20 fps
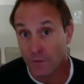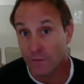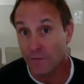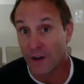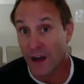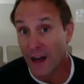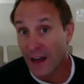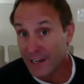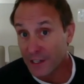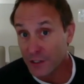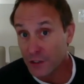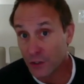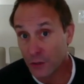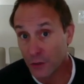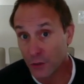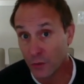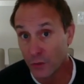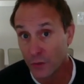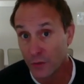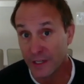
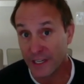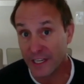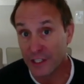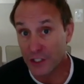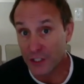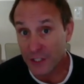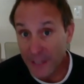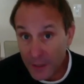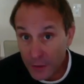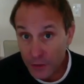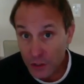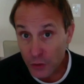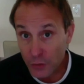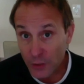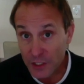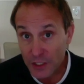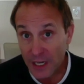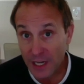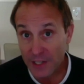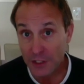fine-tune each deal to
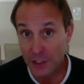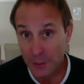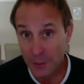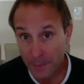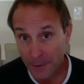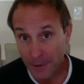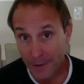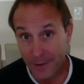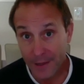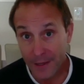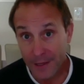each customer